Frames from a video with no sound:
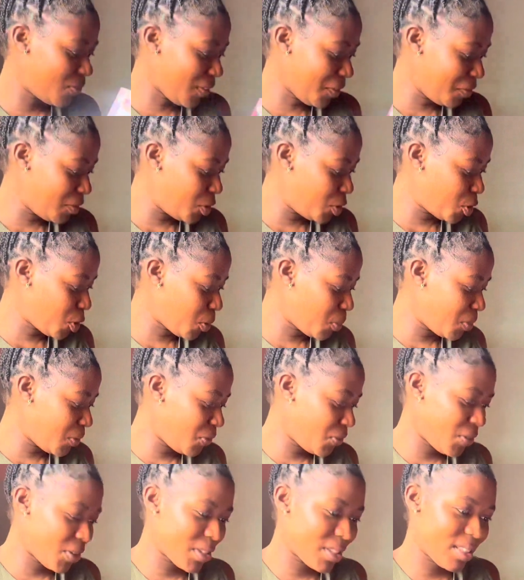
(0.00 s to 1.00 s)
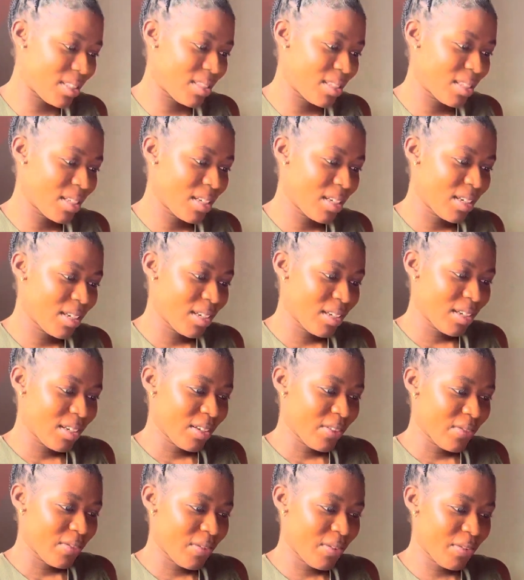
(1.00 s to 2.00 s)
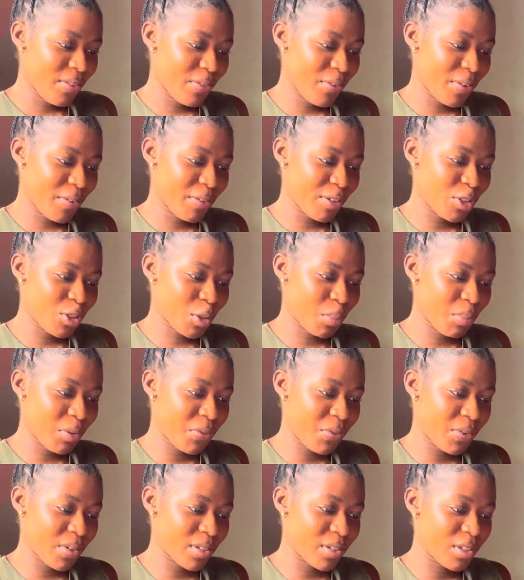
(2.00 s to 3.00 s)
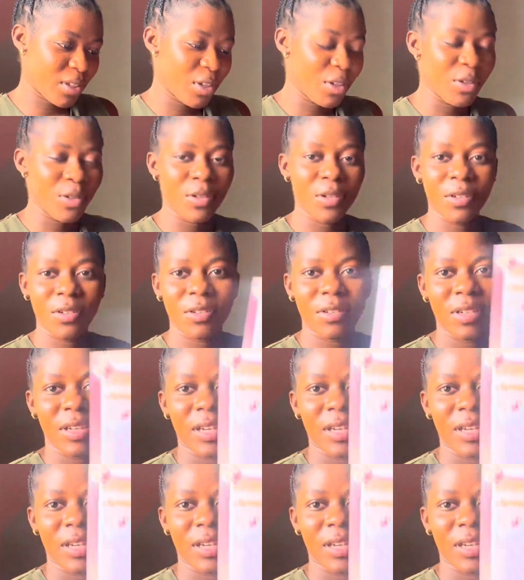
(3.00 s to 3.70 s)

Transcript: very chubby face very very chubby face so